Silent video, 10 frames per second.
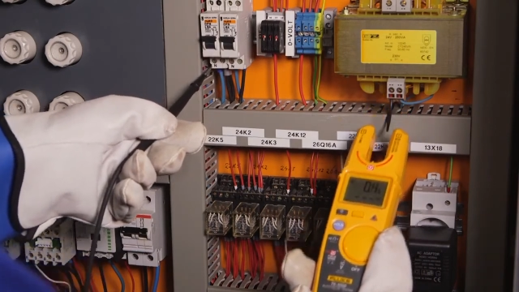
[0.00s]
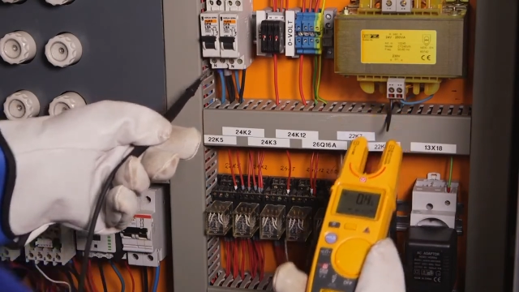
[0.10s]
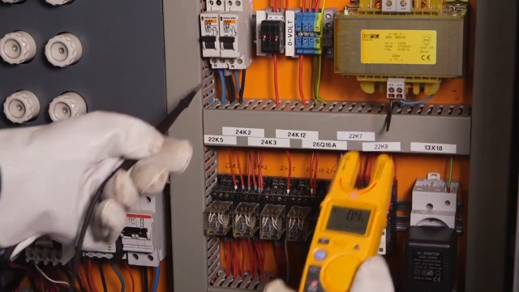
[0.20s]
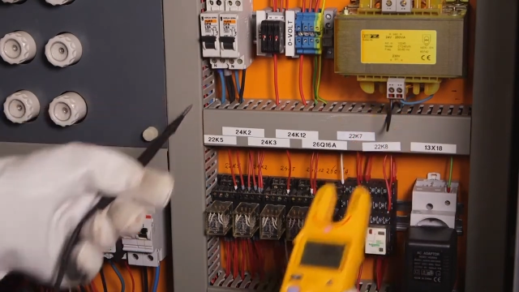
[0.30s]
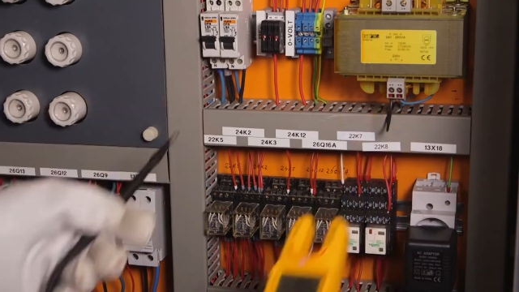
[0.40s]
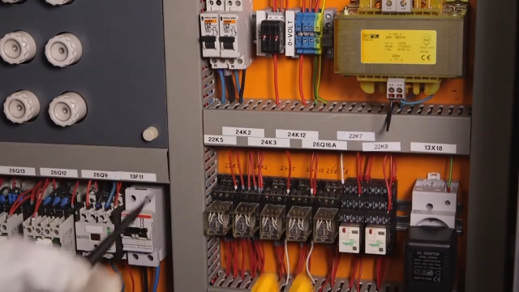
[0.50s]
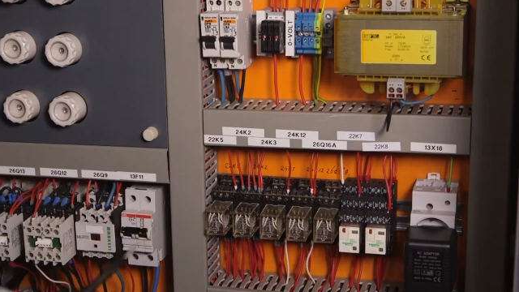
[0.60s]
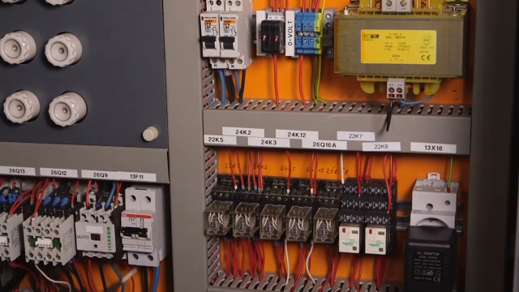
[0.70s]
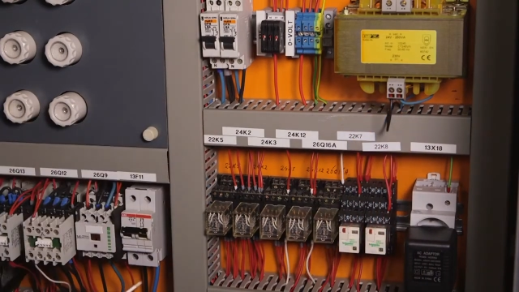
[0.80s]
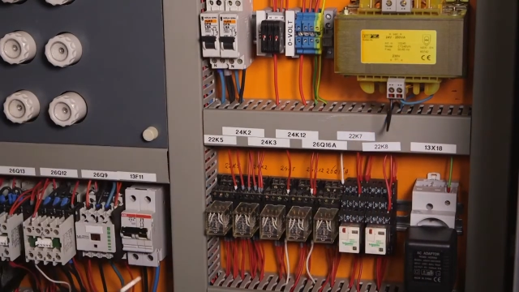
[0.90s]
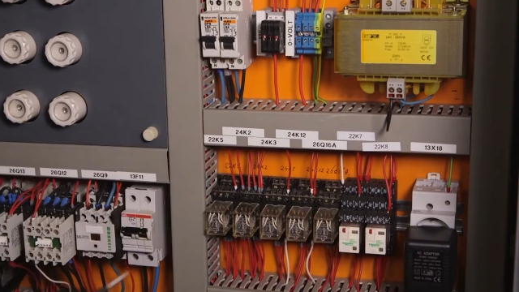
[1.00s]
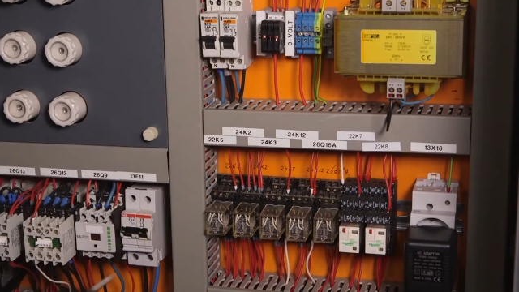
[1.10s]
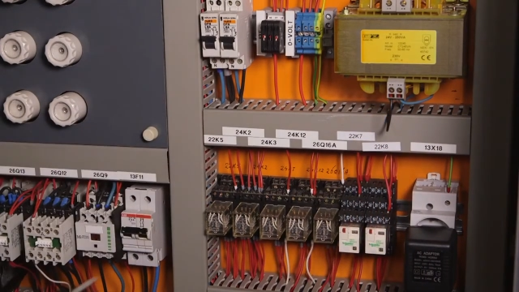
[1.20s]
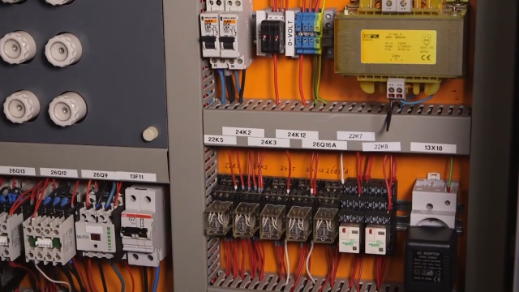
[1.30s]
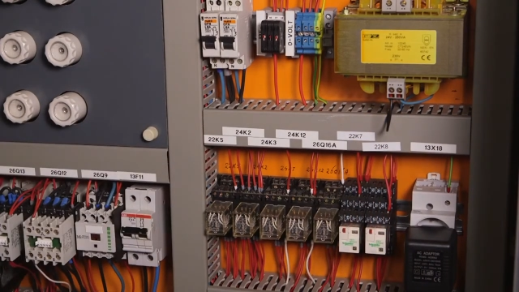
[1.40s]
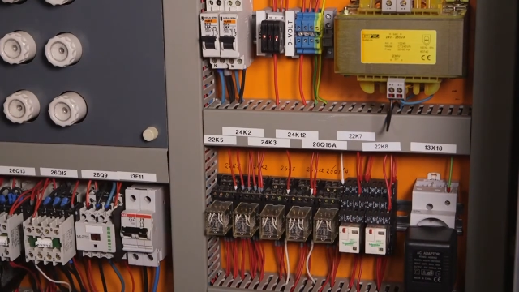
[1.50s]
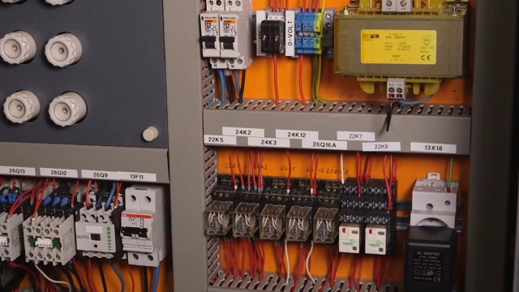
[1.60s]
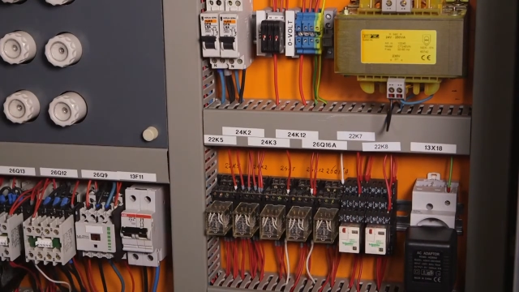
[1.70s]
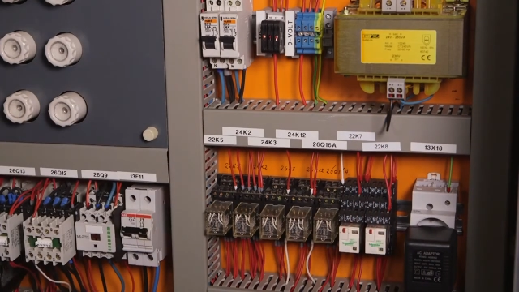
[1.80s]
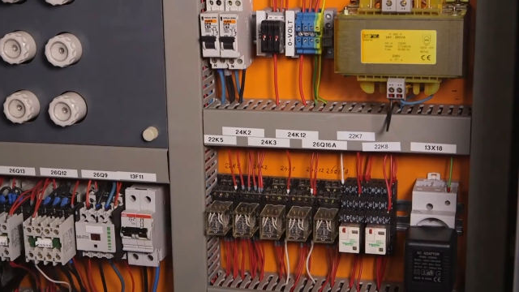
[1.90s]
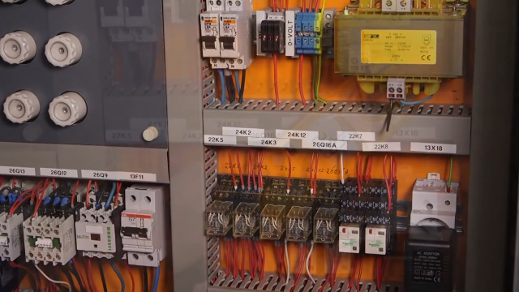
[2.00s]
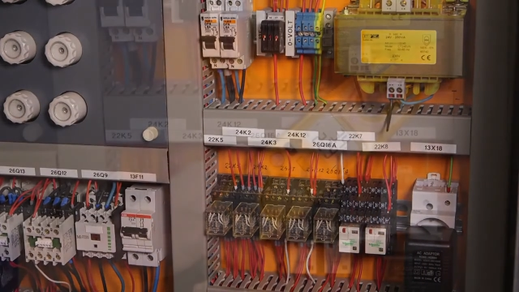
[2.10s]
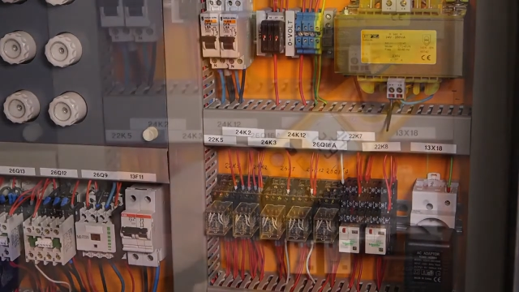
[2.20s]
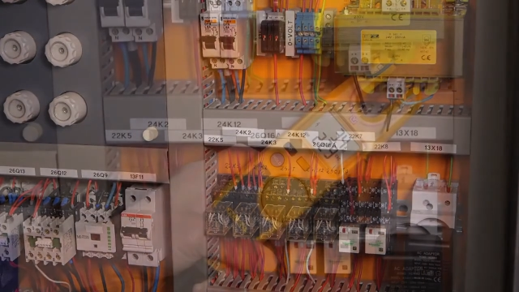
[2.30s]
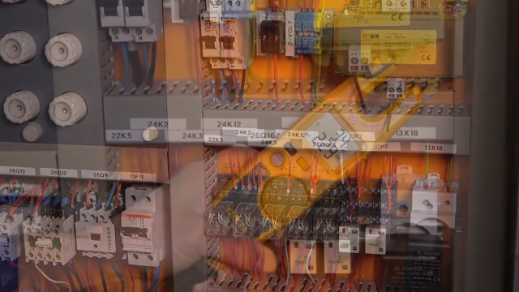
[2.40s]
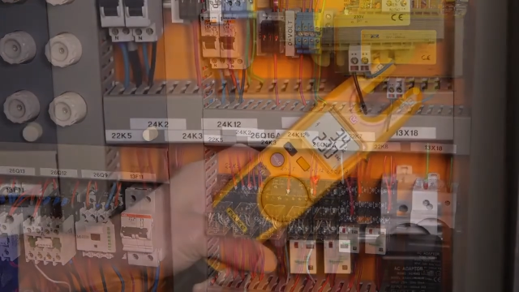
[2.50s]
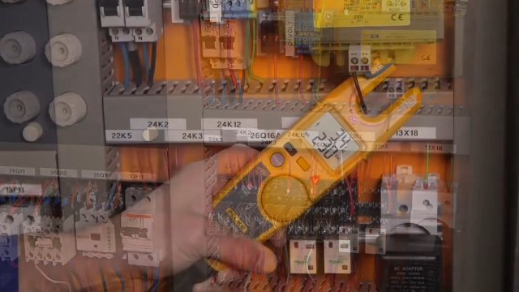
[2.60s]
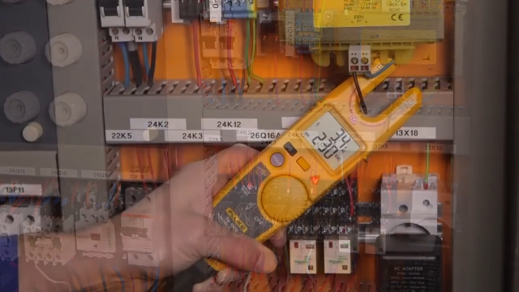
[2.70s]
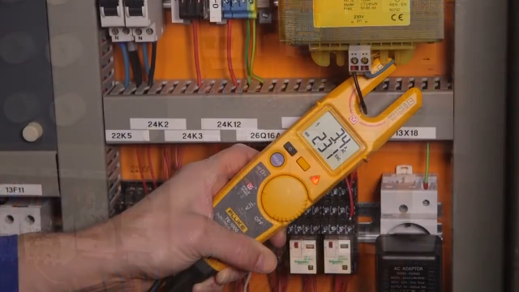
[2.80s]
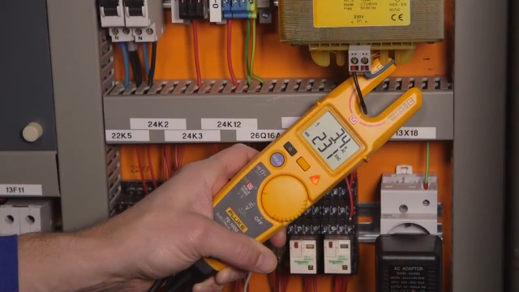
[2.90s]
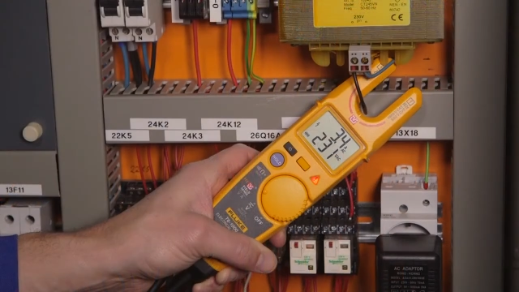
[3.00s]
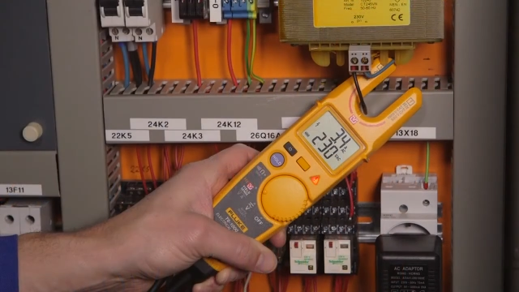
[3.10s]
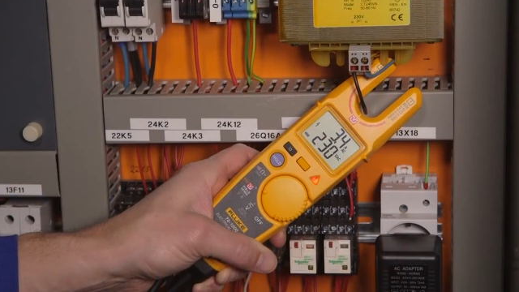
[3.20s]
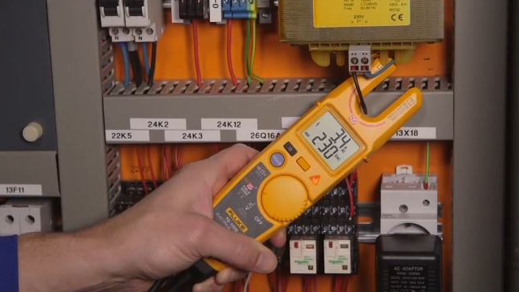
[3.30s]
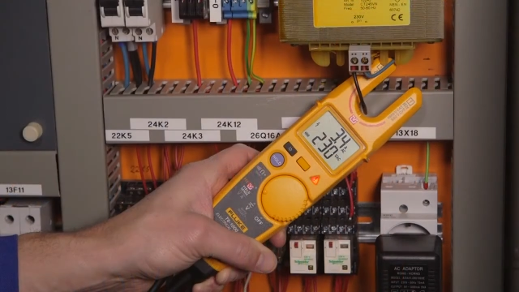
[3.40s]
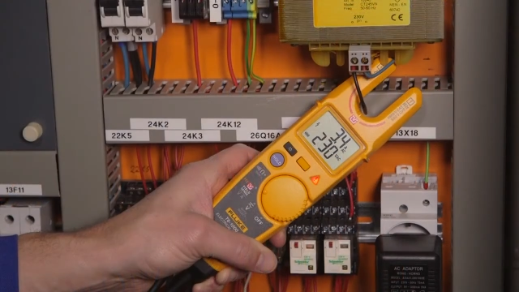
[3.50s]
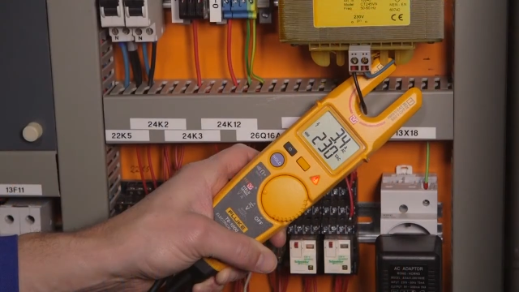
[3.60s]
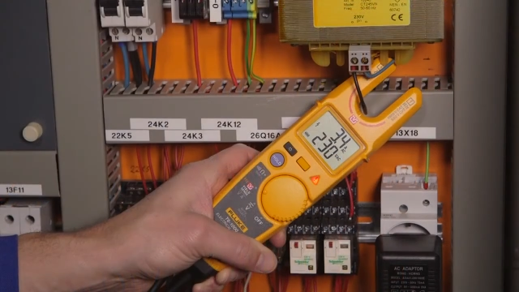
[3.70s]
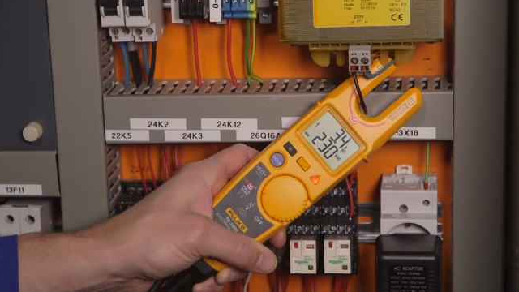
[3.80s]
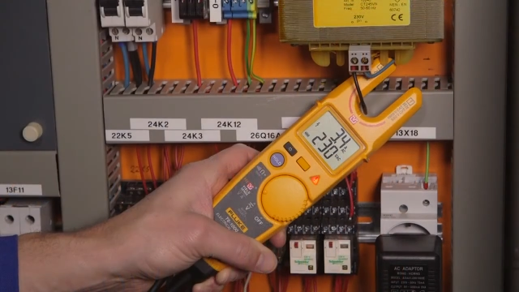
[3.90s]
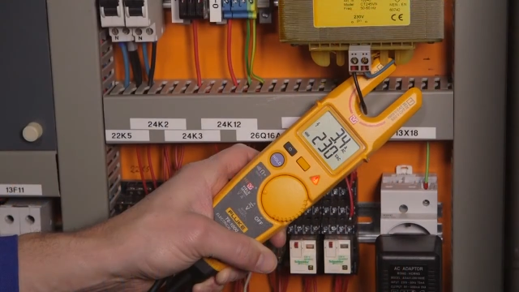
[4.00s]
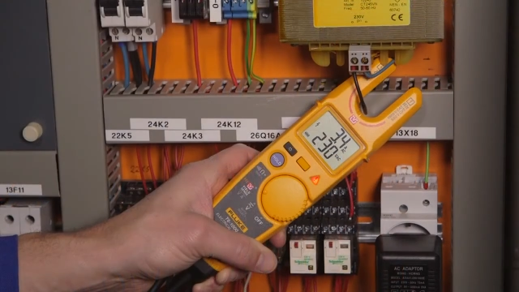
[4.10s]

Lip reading: Nobody's mouth can be seen.